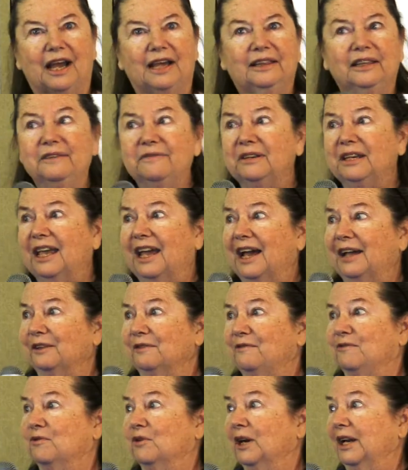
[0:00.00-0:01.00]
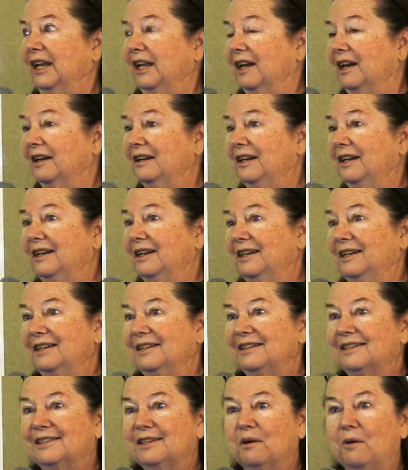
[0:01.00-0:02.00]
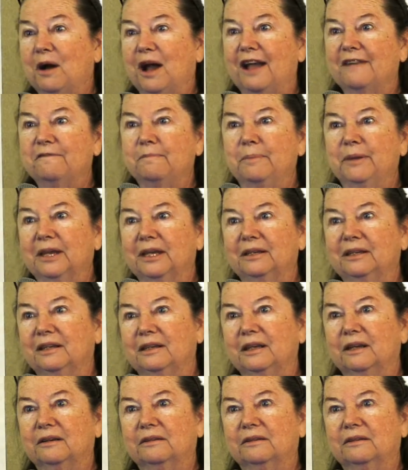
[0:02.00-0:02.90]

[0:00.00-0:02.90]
I live in California, so I've been